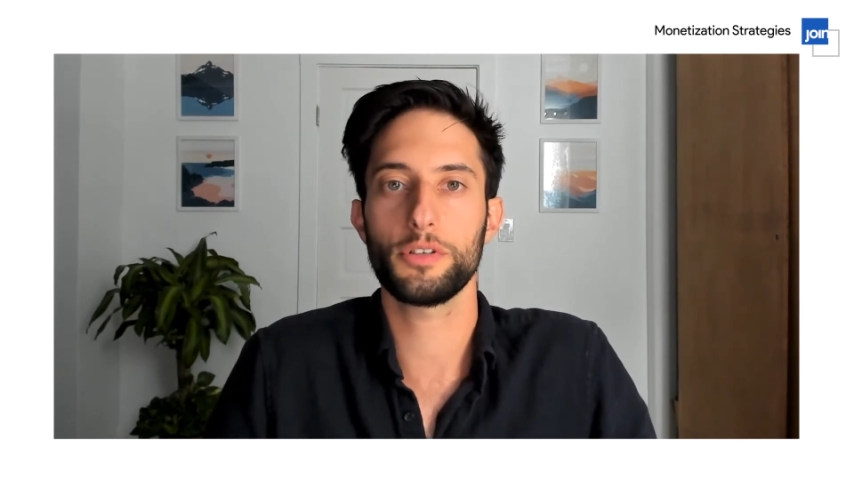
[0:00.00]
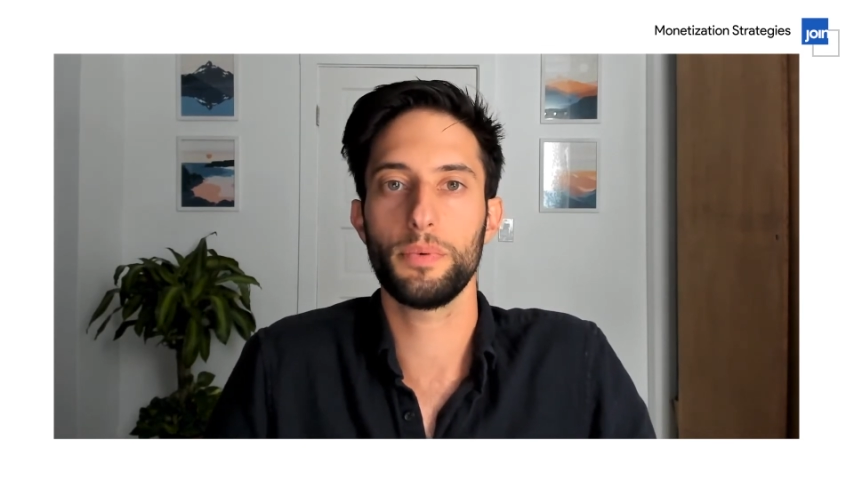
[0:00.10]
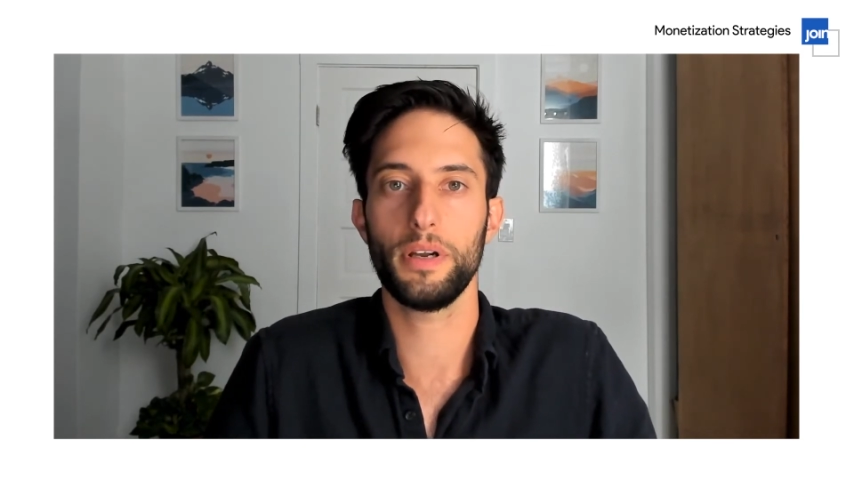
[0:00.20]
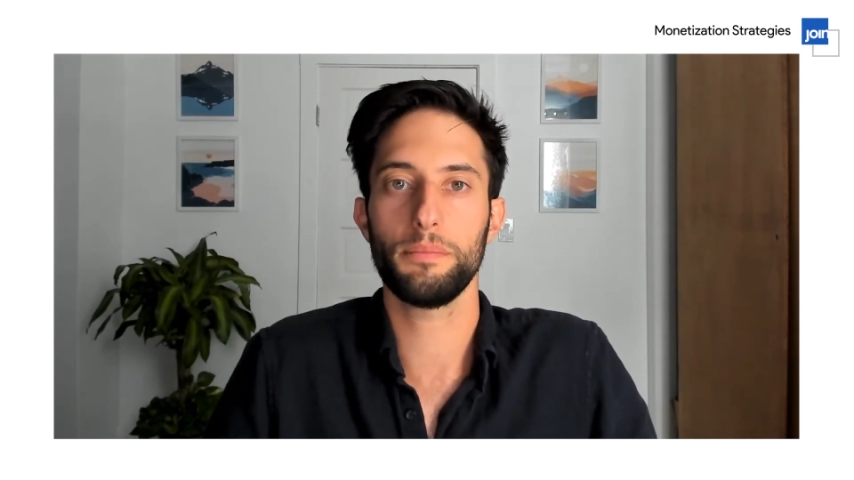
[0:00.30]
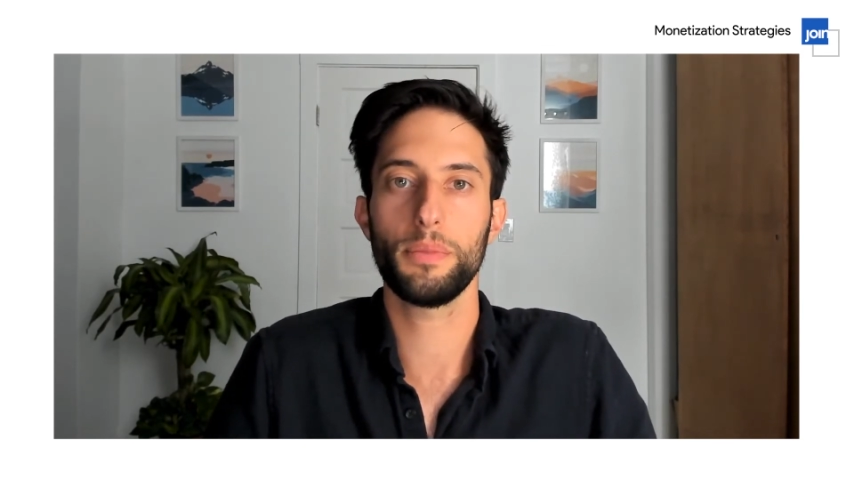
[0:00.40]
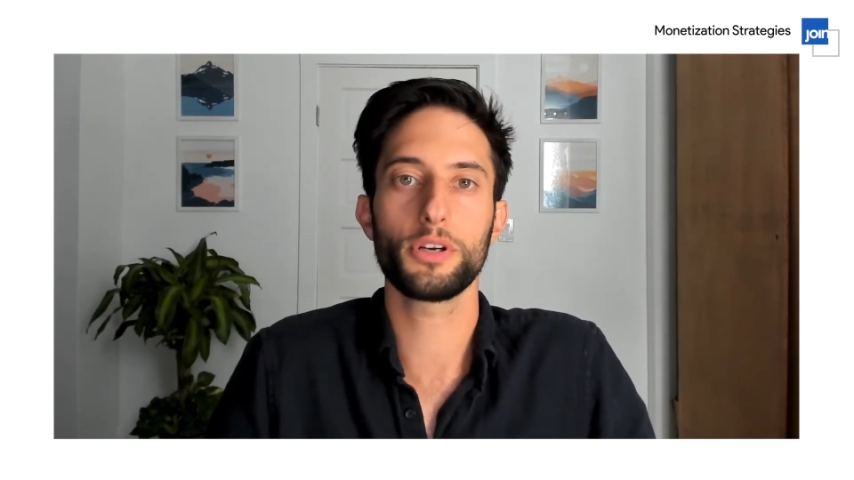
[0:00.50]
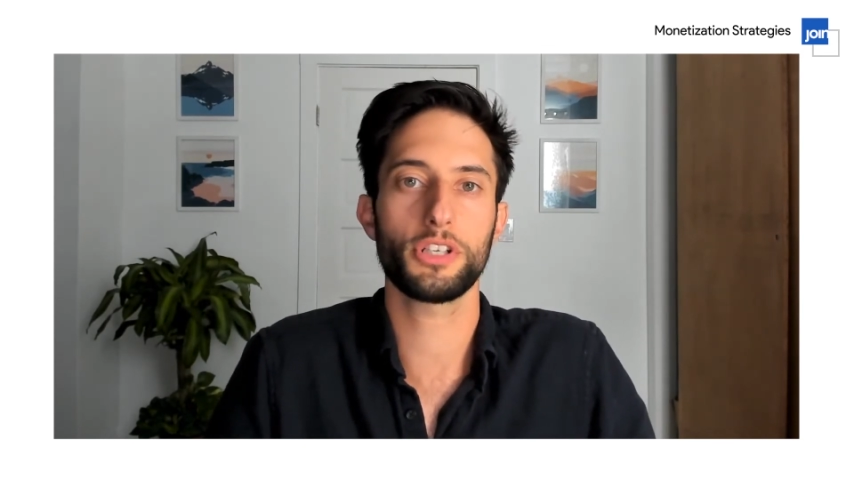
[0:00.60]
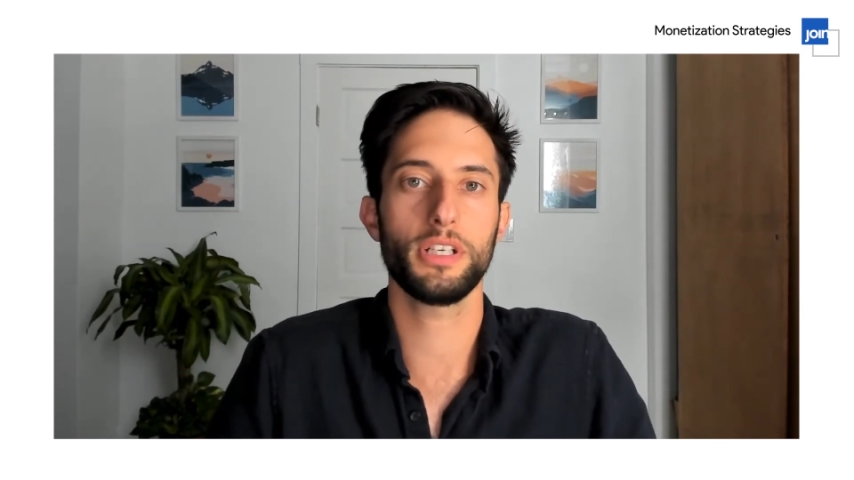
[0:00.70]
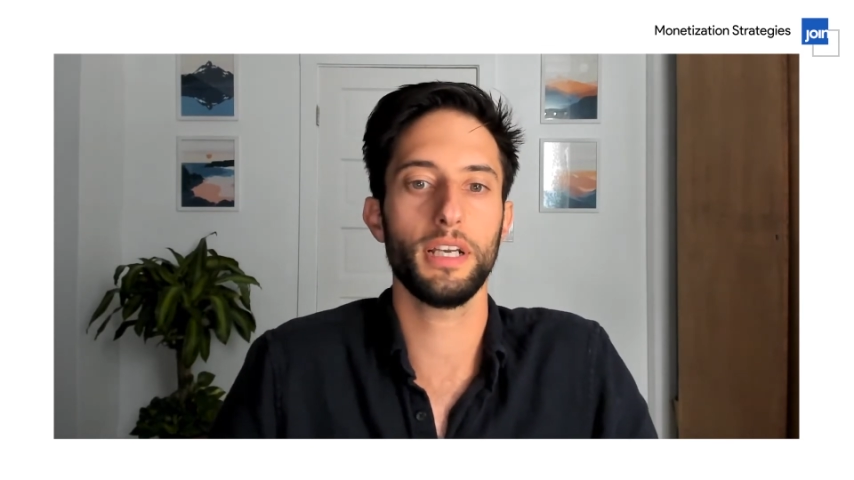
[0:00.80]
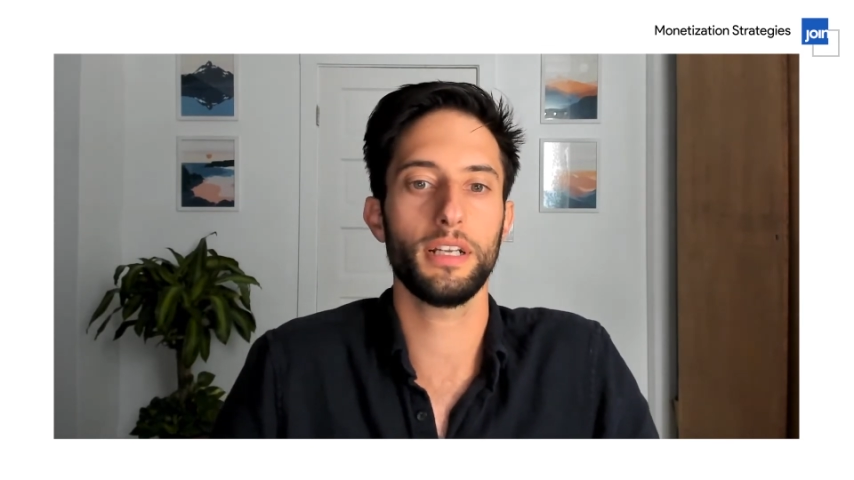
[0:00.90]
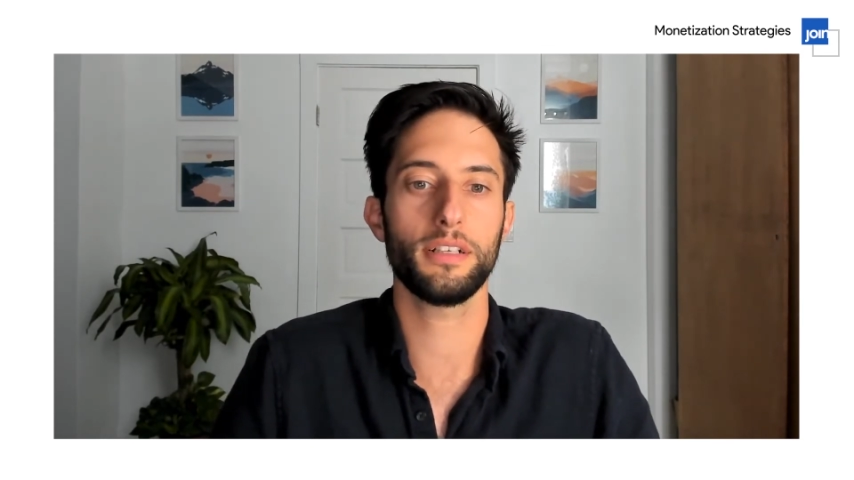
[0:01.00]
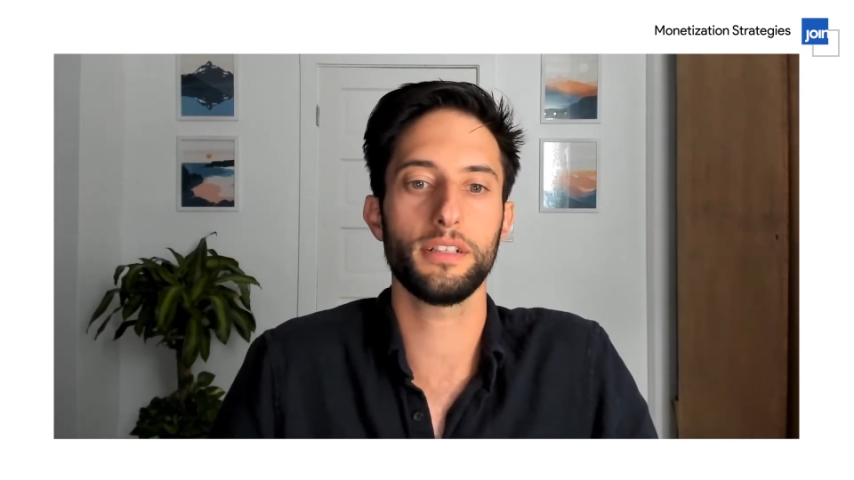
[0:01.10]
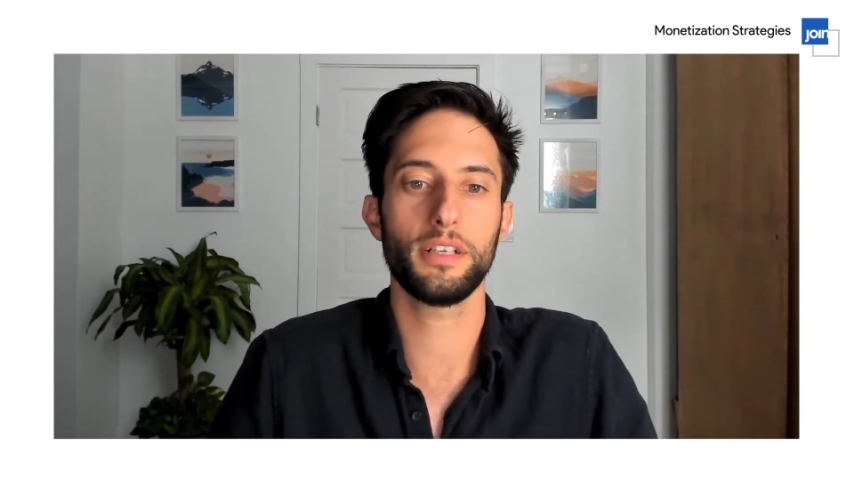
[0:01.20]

but pushing data to